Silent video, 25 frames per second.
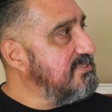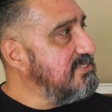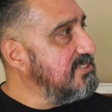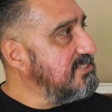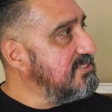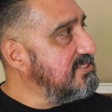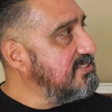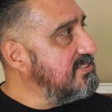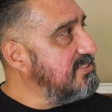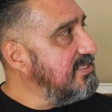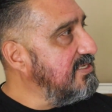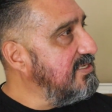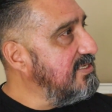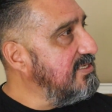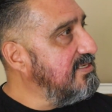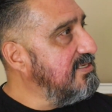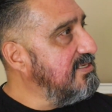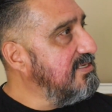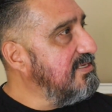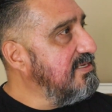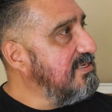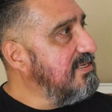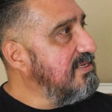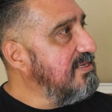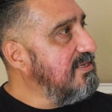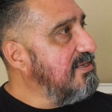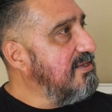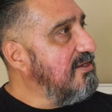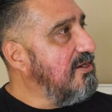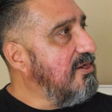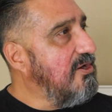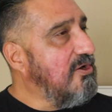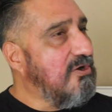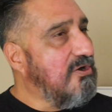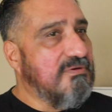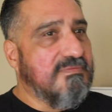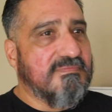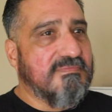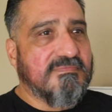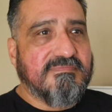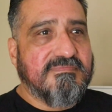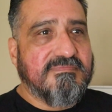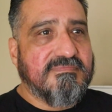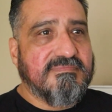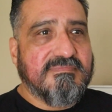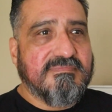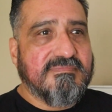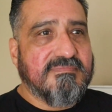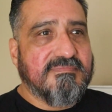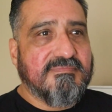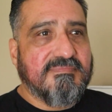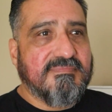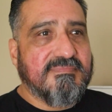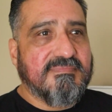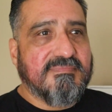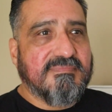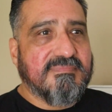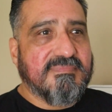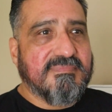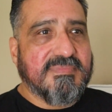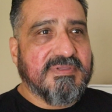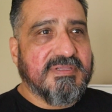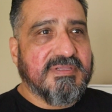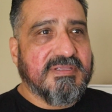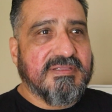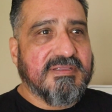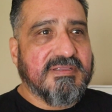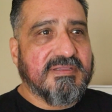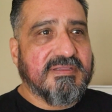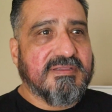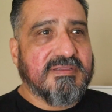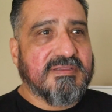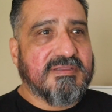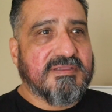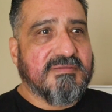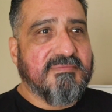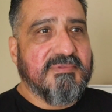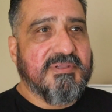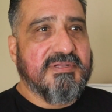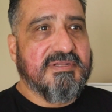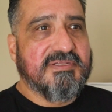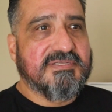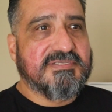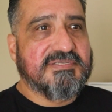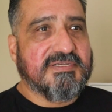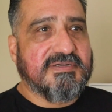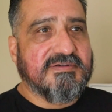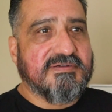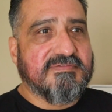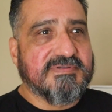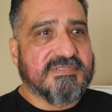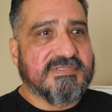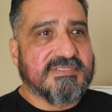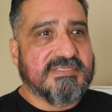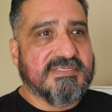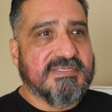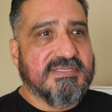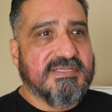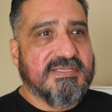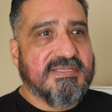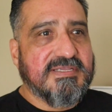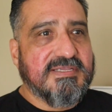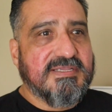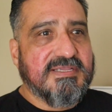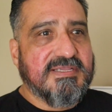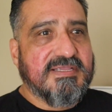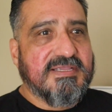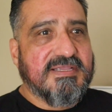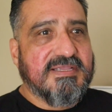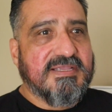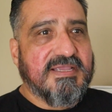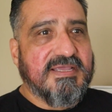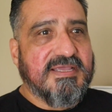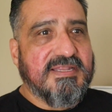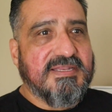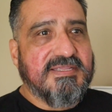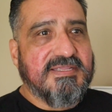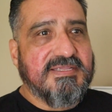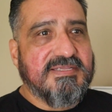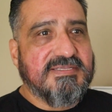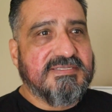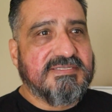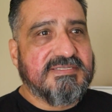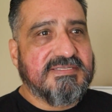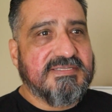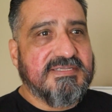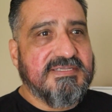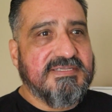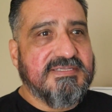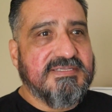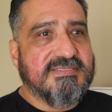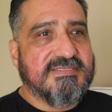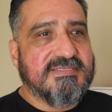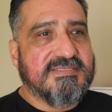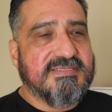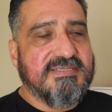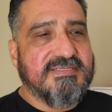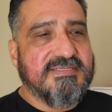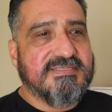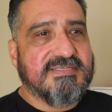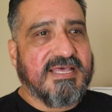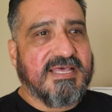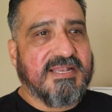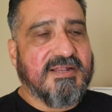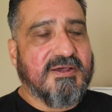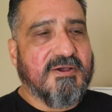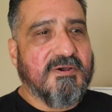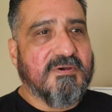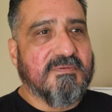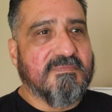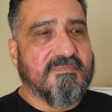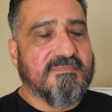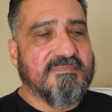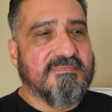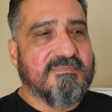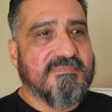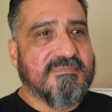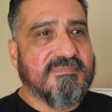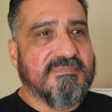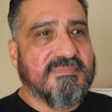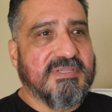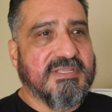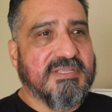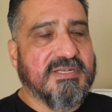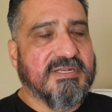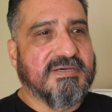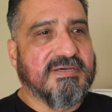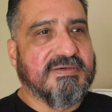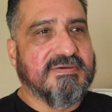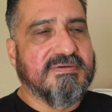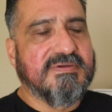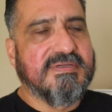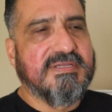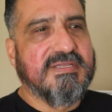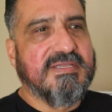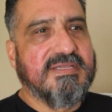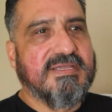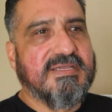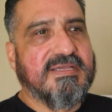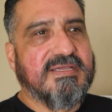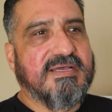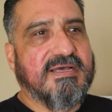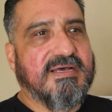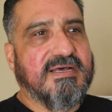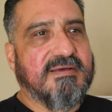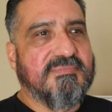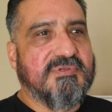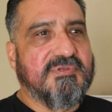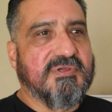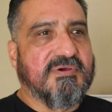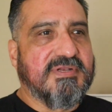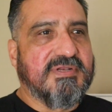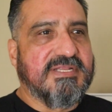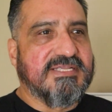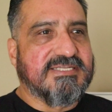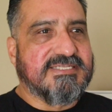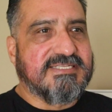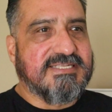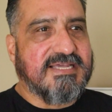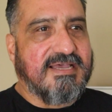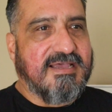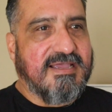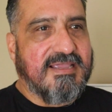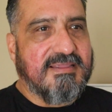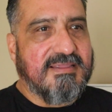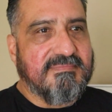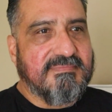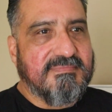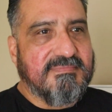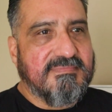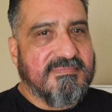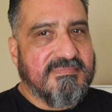just home community service, and he's at home, you know, doing his time.